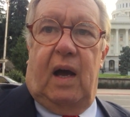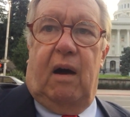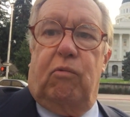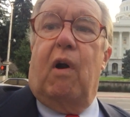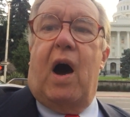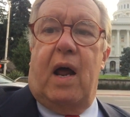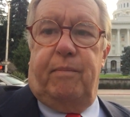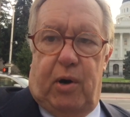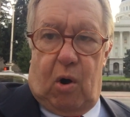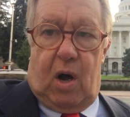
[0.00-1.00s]
uh,
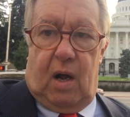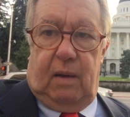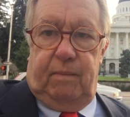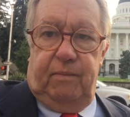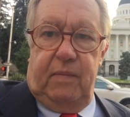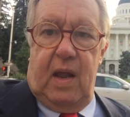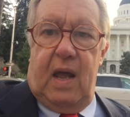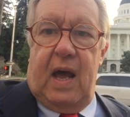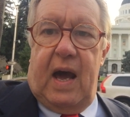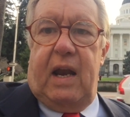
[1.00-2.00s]
Ron Paul.
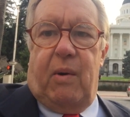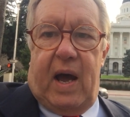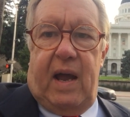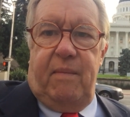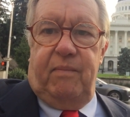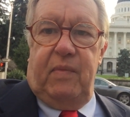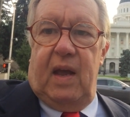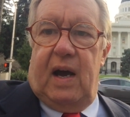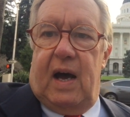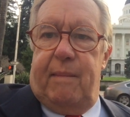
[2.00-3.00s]
Anyway,
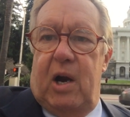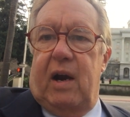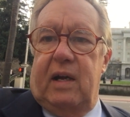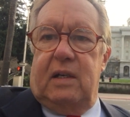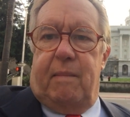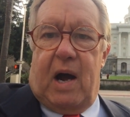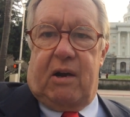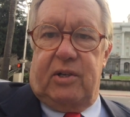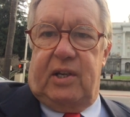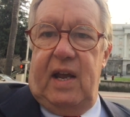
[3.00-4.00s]
American
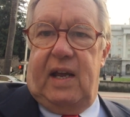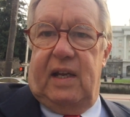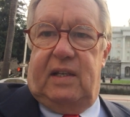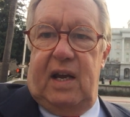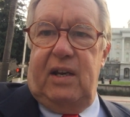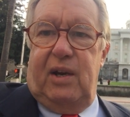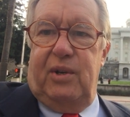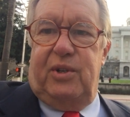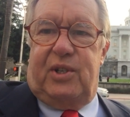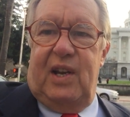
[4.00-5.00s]
democracy
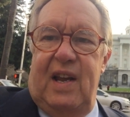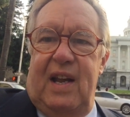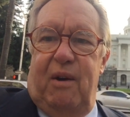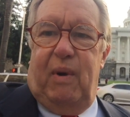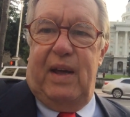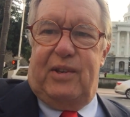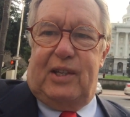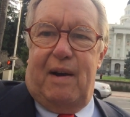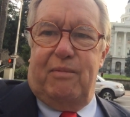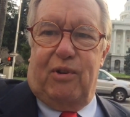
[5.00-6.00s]
continues with
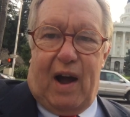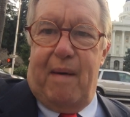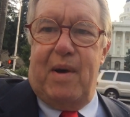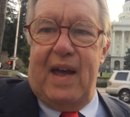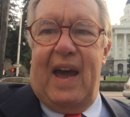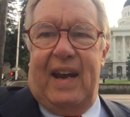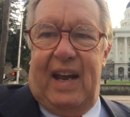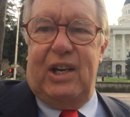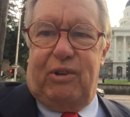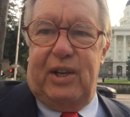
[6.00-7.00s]
some drama and
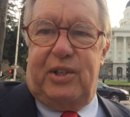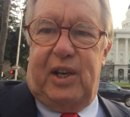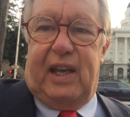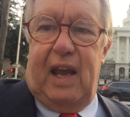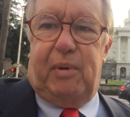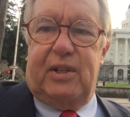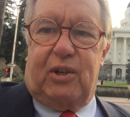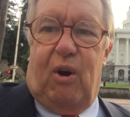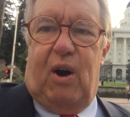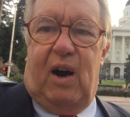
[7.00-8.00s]
interest to keep
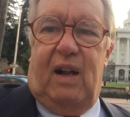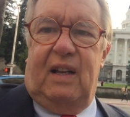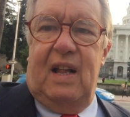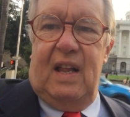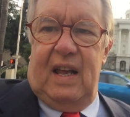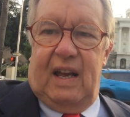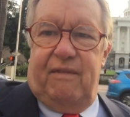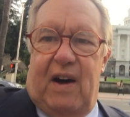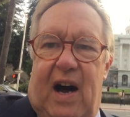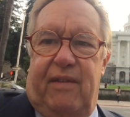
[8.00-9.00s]
us all
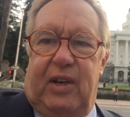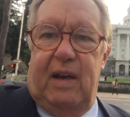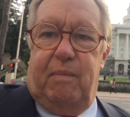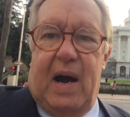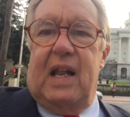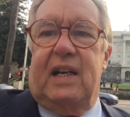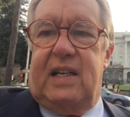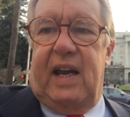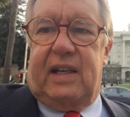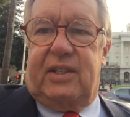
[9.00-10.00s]
involved in
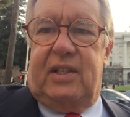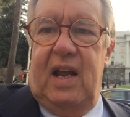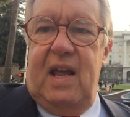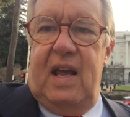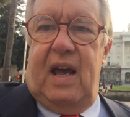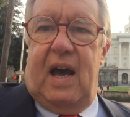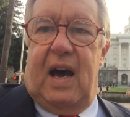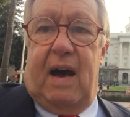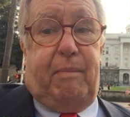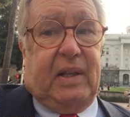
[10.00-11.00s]
politics.
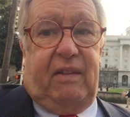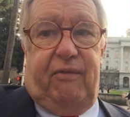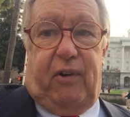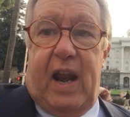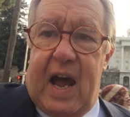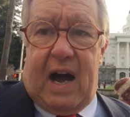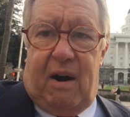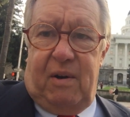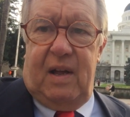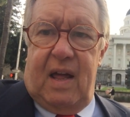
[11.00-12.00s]
Uh, but for
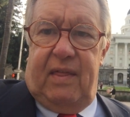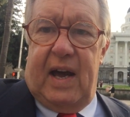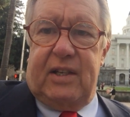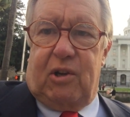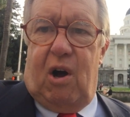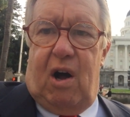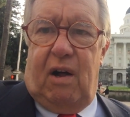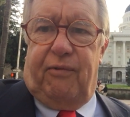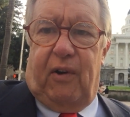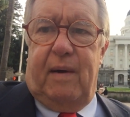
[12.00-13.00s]
now, that's
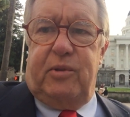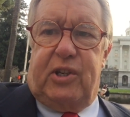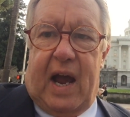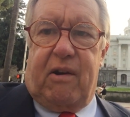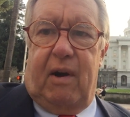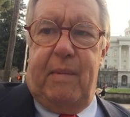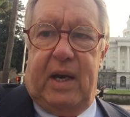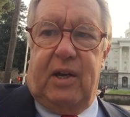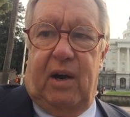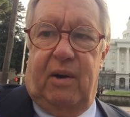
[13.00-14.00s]
all from
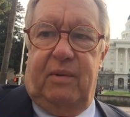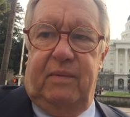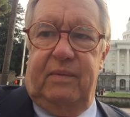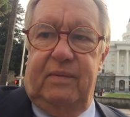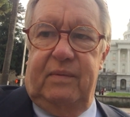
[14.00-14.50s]
Sacramento.